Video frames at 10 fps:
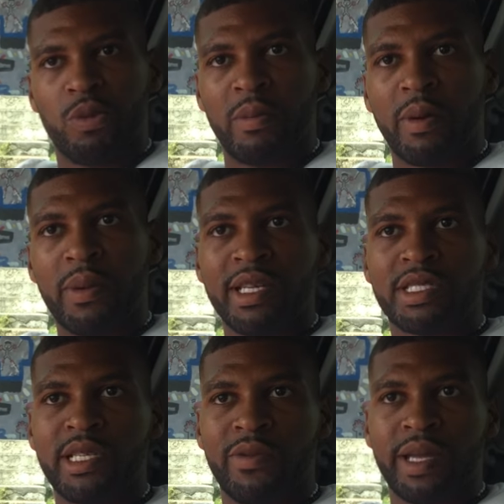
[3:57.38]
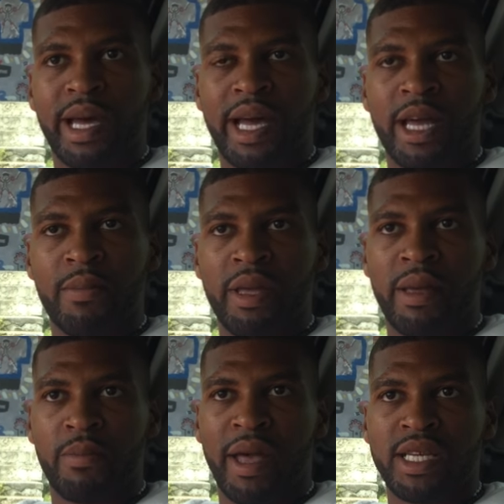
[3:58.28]
Well, my relationship with God,
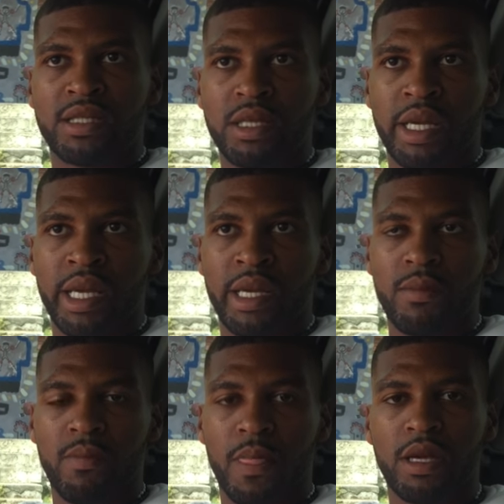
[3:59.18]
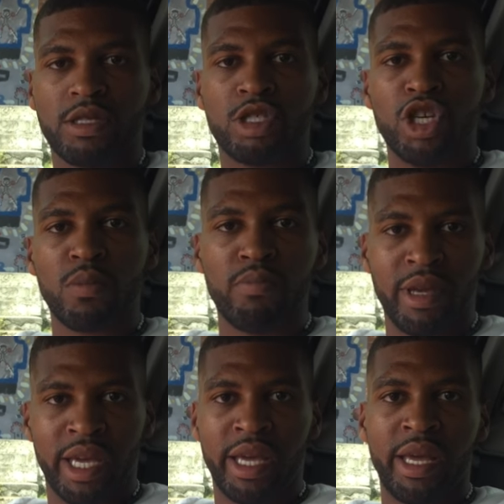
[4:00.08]
man, basically took
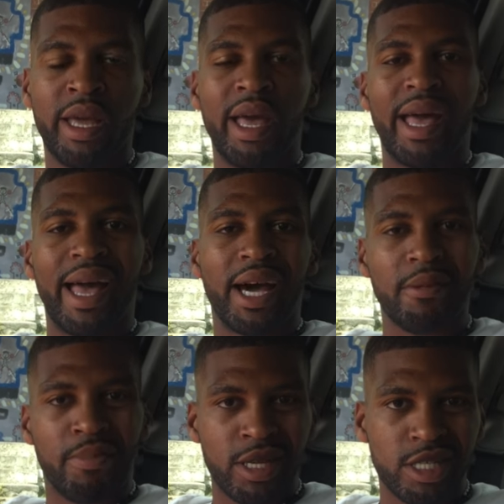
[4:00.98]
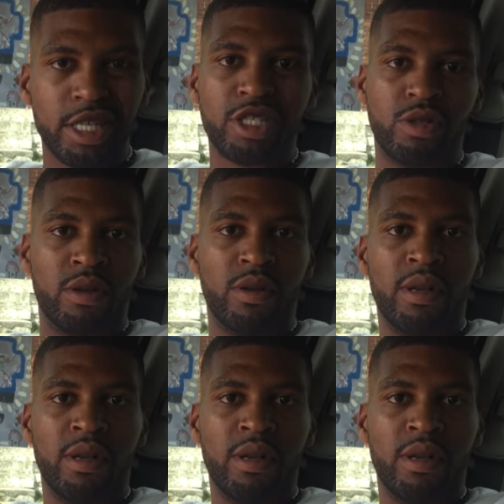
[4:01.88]
me out of penitentiary